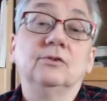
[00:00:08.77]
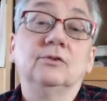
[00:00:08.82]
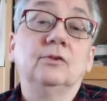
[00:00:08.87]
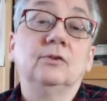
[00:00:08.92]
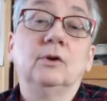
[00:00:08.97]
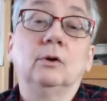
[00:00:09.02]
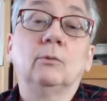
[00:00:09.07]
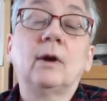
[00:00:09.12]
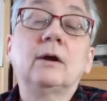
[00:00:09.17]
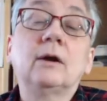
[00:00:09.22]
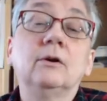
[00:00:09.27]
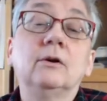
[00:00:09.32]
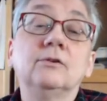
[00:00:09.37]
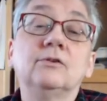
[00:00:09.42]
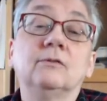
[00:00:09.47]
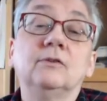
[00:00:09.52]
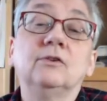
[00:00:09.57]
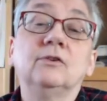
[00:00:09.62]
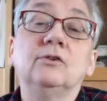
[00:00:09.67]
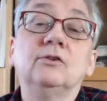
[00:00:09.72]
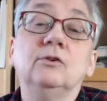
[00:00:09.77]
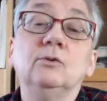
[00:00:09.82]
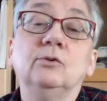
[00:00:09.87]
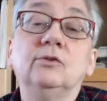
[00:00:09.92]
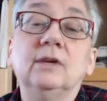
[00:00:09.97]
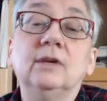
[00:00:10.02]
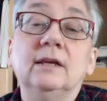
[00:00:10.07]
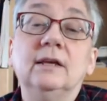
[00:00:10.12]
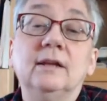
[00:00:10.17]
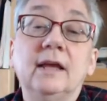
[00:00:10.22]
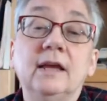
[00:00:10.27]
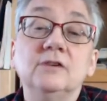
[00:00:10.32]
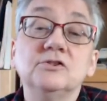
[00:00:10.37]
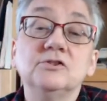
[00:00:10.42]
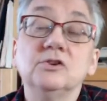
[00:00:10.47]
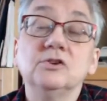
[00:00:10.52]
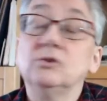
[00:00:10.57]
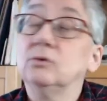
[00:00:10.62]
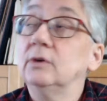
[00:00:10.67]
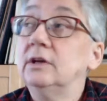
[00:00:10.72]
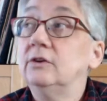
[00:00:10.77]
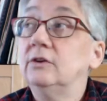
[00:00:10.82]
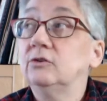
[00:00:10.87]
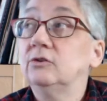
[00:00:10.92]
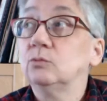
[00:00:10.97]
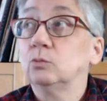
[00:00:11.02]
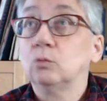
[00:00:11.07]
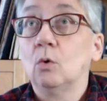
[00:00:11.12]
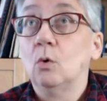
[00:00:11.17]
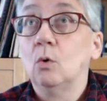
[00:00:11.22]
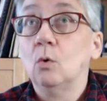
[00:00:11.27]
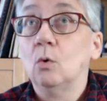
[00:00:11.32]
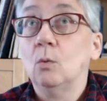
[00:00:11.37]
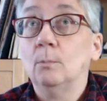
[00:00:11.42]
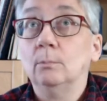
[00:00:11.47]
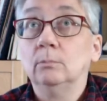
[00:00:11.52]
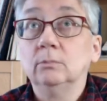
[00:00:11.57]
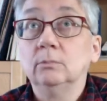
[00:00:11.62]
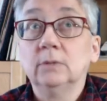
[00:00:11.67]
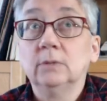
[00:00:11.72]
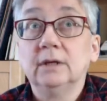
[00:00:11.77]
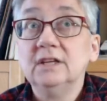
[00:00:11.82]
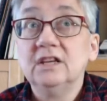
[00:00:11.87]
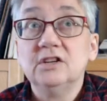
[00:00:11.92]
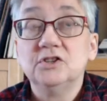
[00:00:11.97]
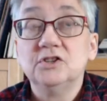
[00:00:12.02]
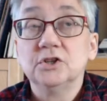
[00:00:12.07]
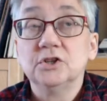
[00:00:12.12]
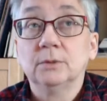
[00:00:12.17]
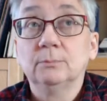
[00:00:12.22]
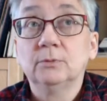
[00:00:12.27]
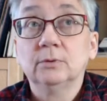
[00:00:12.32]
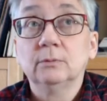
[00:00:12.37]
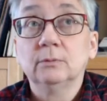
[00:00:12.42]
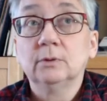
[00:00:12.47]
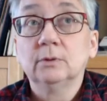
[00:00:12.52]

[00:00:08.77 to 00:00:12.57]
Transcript: and there are records of its use in ancient Greece, Rome, Egypt,